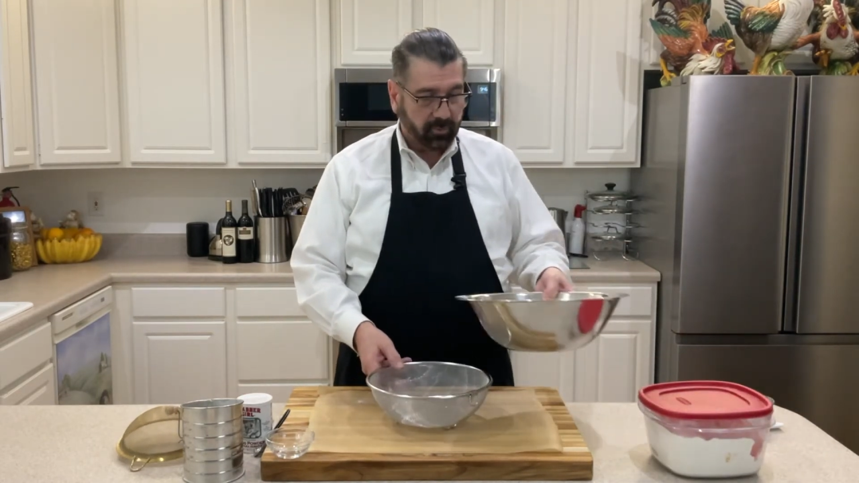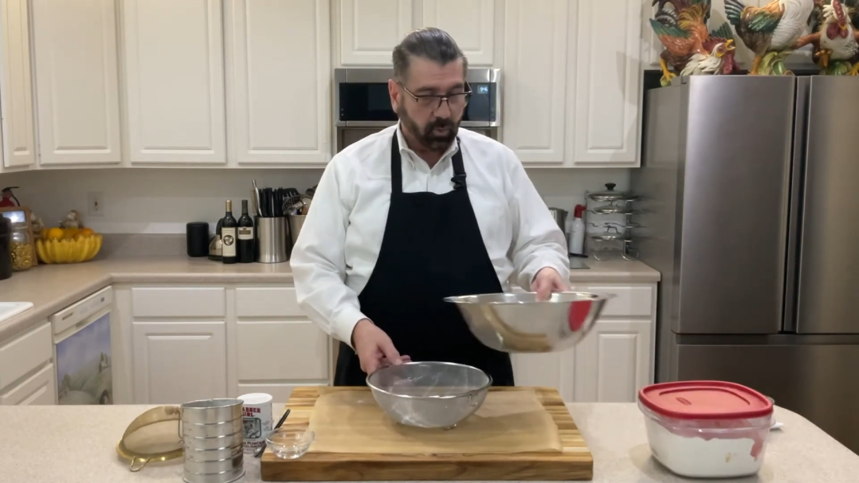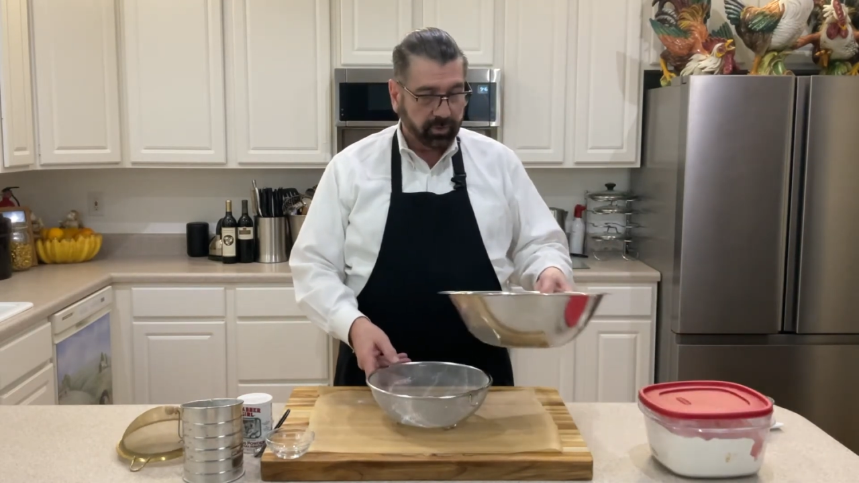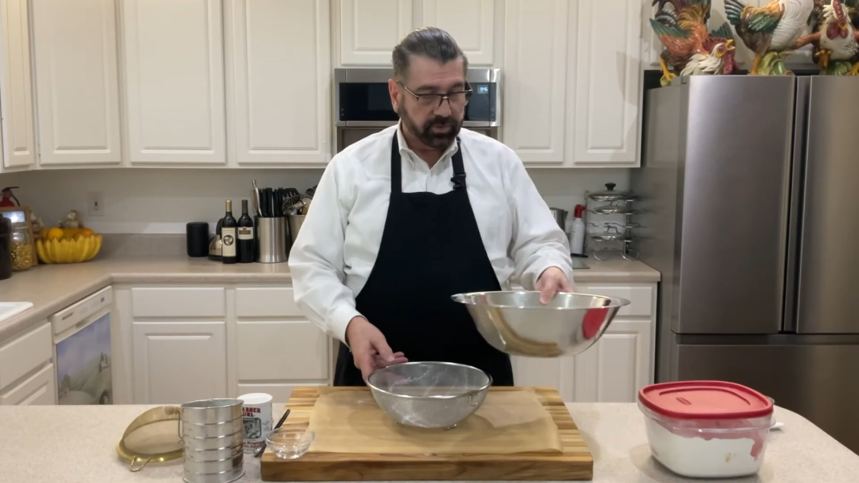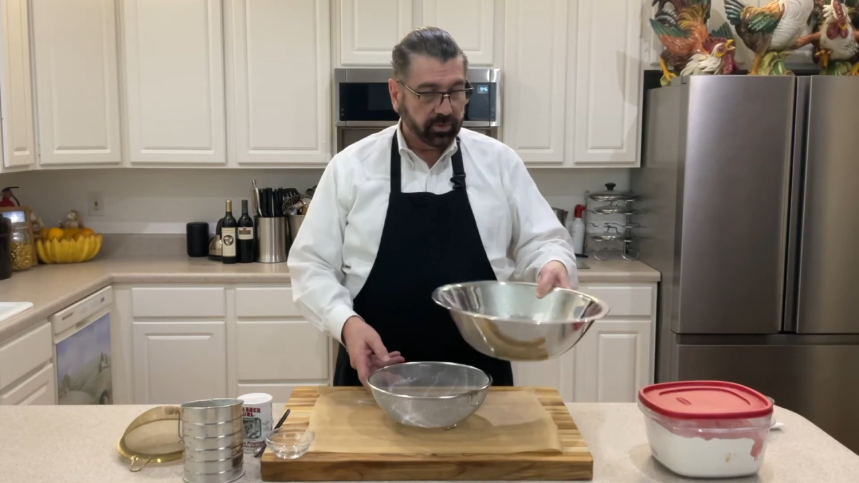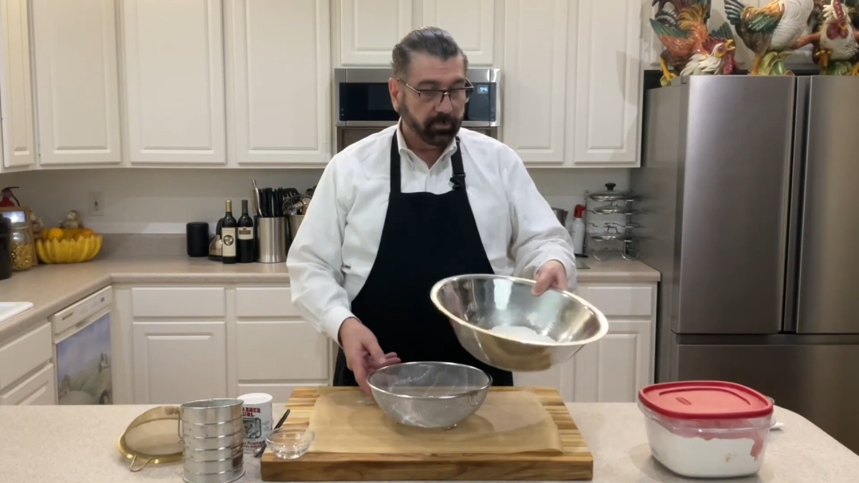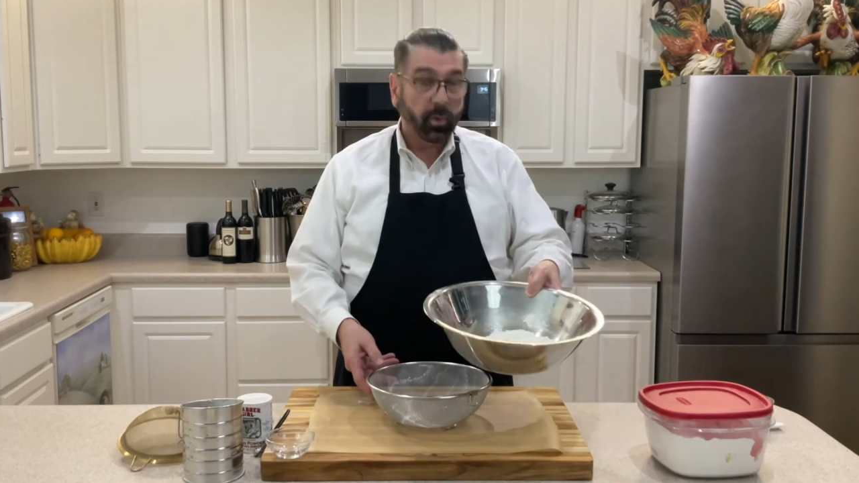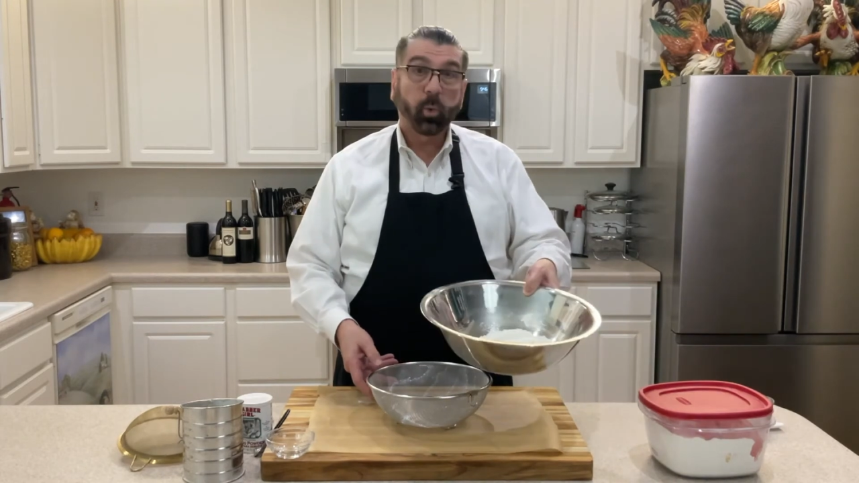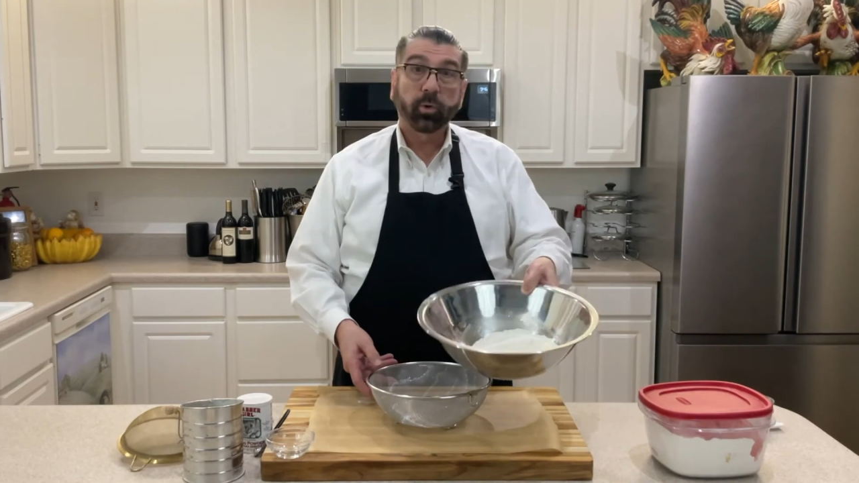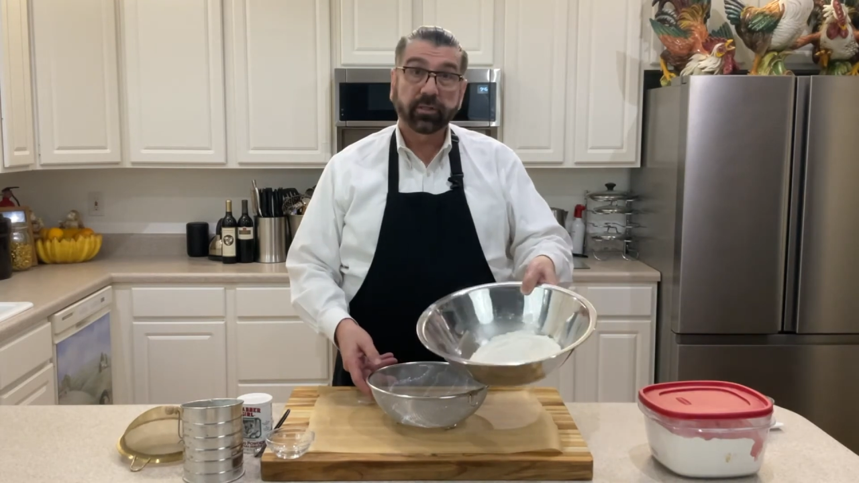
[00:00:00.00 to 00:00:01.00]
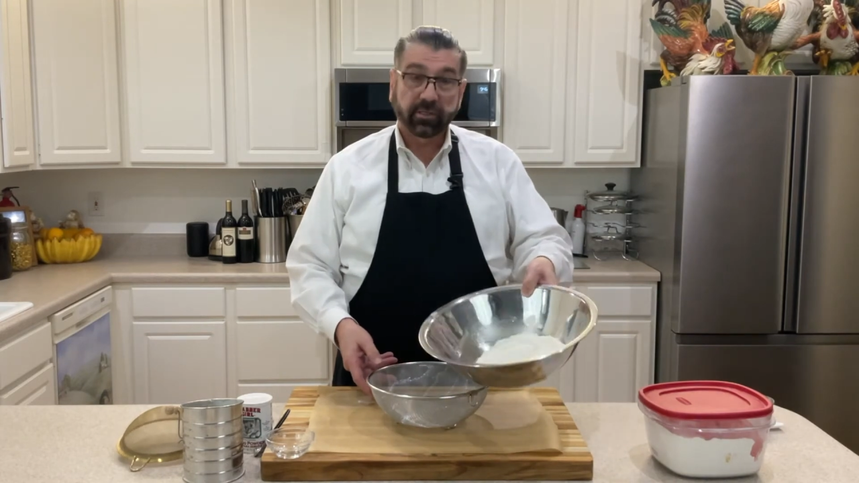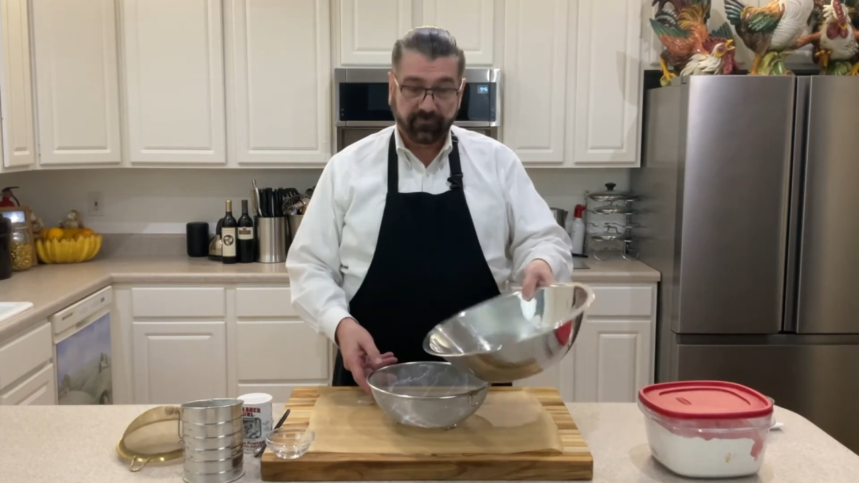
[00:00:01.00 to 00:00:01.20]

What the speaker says: going to pour the